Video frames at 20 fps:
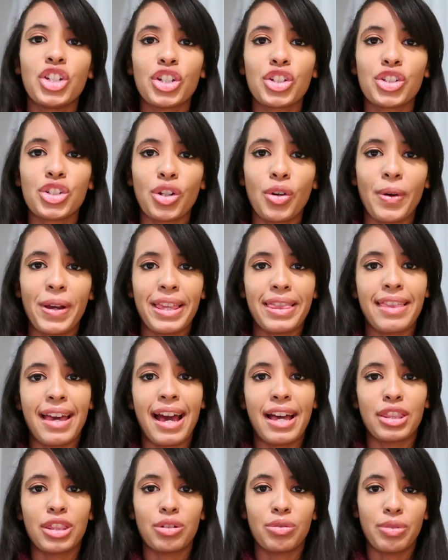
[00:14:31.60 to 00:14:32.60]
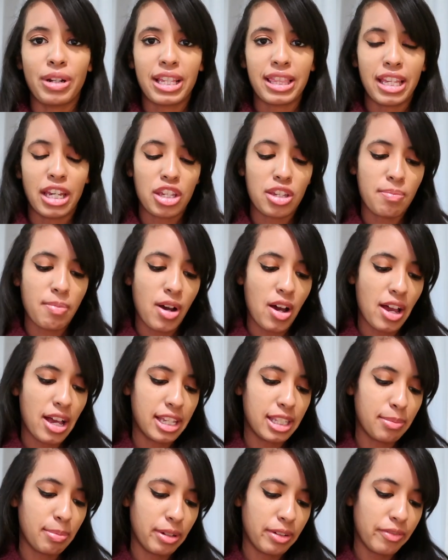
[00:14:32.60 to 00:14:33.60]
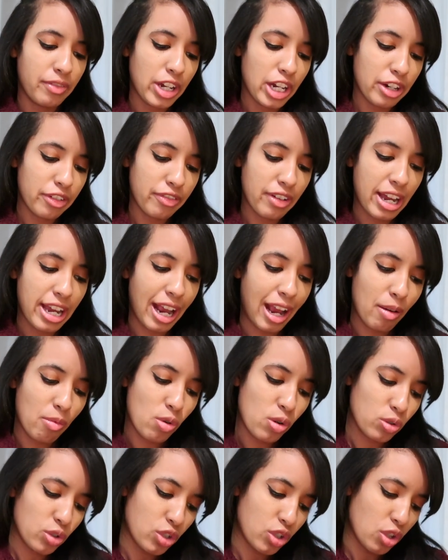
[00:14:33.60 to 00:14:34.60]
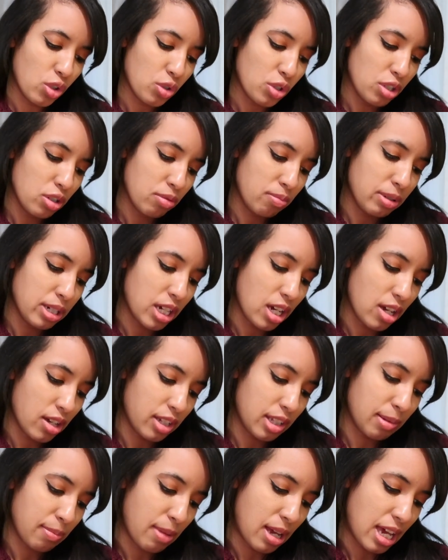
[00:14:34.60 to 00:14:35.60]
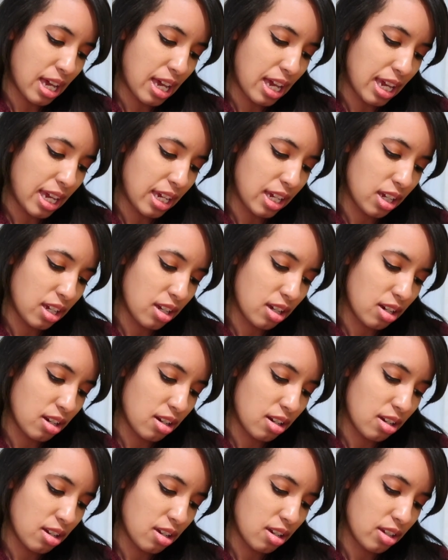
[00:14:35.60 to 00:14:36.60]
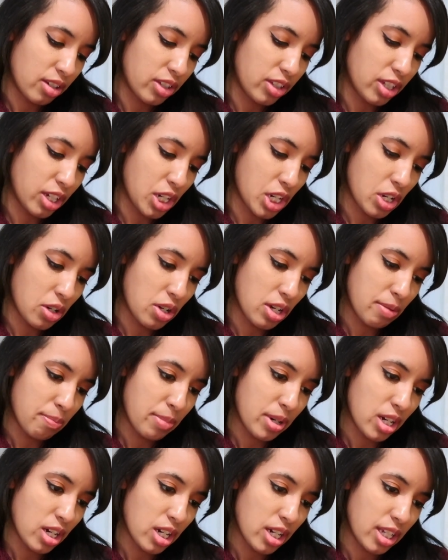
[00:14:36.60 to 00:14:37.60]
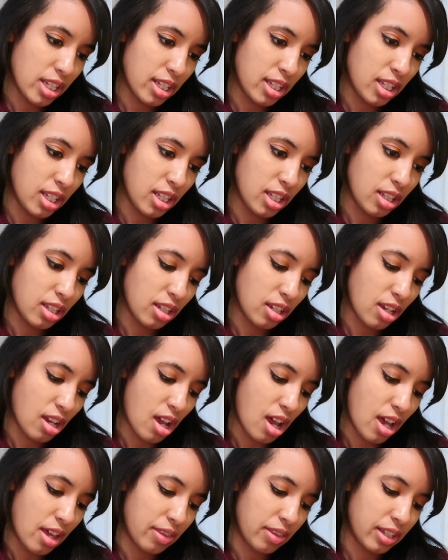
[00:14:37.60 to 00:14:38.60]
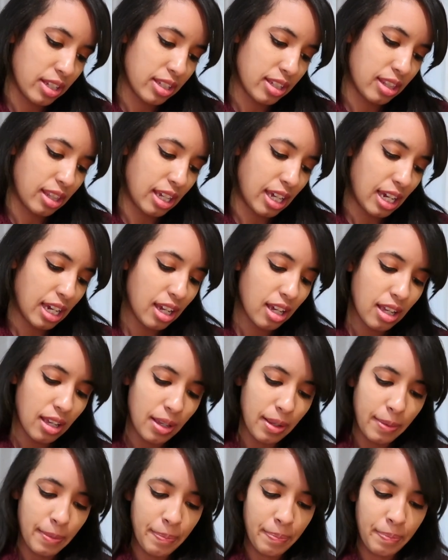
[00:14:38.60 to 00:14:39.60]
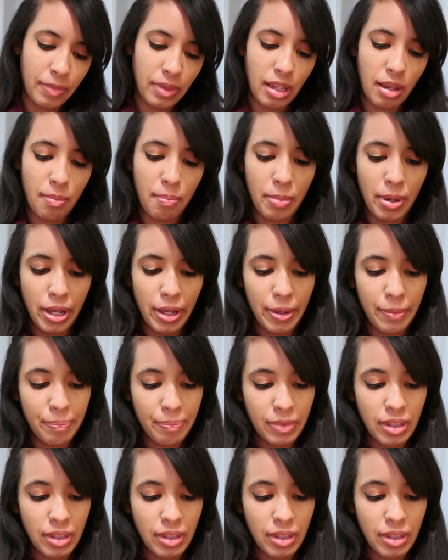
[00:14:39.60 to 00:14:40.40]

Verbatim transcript: just showing that the ring that you bought has been verified I won't show you because my serial number is on this thing but